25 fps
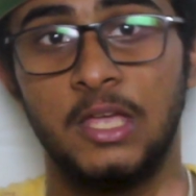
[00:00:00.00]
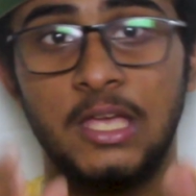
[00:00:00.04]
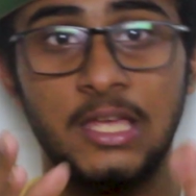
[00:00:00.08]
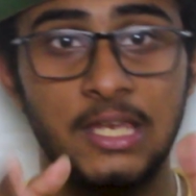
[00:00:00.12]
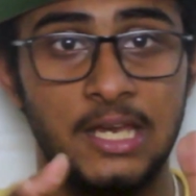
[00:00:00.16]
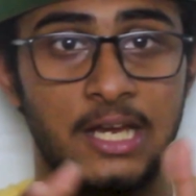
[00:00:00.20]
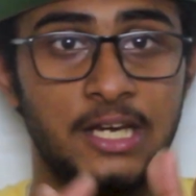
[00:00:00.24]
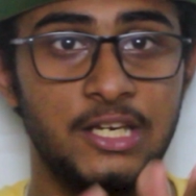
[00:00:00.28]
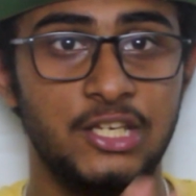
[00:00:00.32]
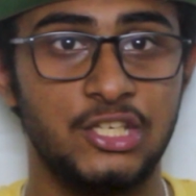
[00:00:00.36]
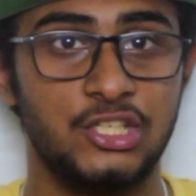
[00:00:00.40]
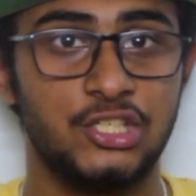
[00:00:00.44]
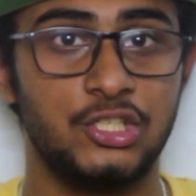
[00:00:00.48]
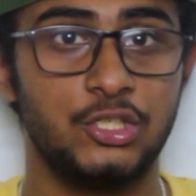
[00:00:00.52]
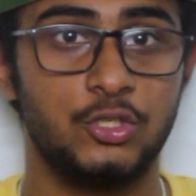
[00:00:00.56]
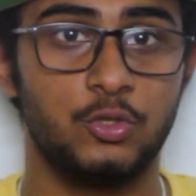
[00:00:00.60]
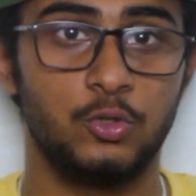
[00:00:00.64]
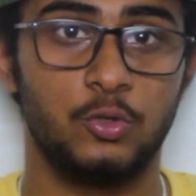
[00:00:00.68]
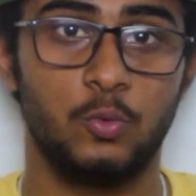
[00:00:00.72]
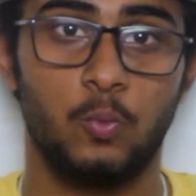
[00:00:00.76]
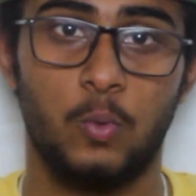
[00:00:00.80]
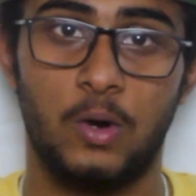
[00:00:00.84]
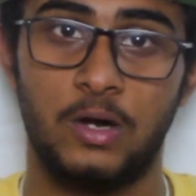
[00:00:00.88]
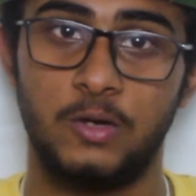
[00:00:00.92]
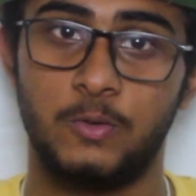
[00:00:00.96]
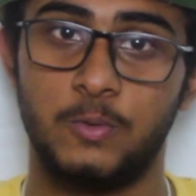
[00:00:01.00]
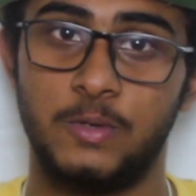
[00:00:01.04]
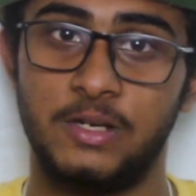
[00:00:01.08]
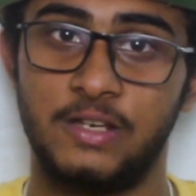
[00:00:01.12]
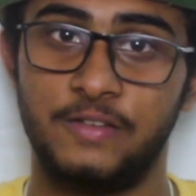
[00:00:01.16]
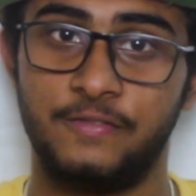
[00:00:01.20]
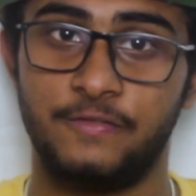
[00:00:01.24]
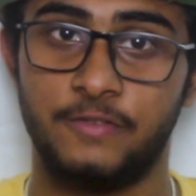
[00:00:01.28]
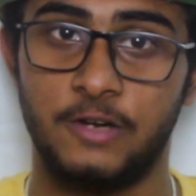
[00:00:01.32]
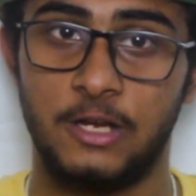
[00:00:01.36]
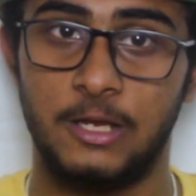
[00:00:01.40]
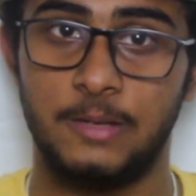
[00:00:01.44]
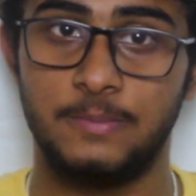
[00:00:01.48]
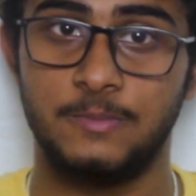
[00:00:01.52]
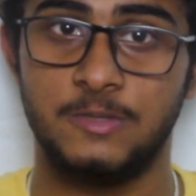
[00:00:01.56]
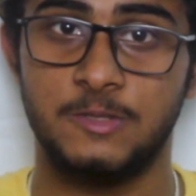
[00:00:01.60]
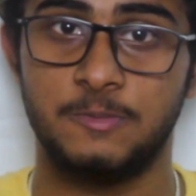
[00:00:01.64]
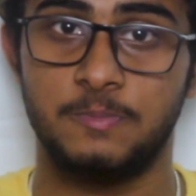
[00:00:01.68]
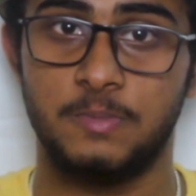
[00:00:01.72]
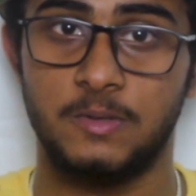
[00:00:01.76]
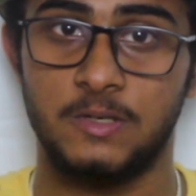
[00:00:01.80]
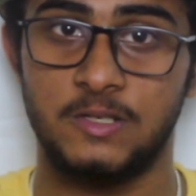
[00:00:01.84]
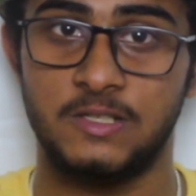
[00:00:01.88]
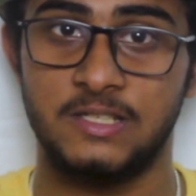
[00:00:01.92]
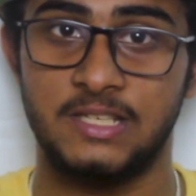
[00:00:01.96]
in addition to the 120
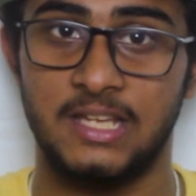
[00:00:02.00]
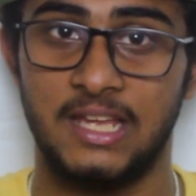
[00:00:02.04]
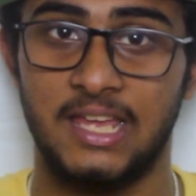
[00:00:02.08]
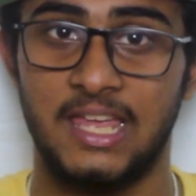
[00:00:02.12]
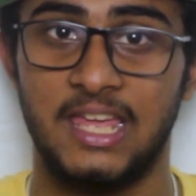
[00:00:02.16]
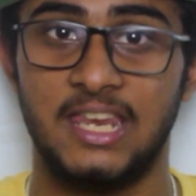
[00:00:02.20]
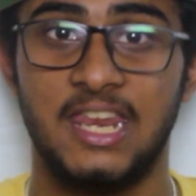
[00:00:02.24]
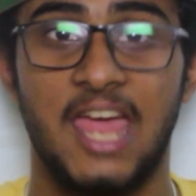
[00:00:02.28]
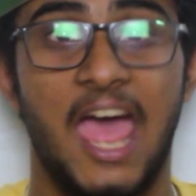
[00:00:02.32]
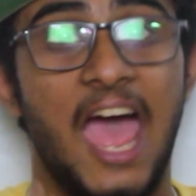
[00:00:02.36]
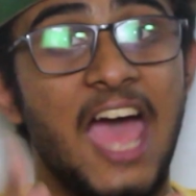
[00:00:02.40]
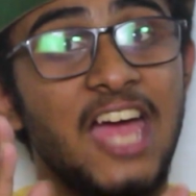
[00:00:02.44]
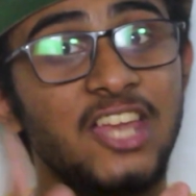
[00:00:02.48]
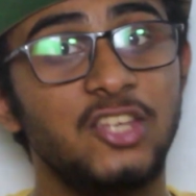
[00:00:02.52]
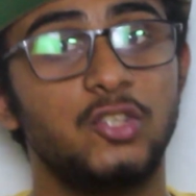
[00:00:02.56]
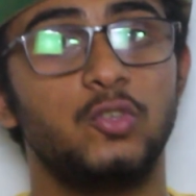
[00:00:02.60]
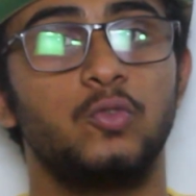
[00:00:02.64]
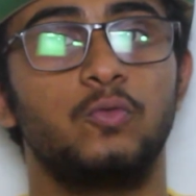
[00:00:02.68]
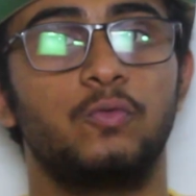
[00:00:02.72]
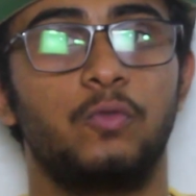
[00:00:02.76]
frames per second and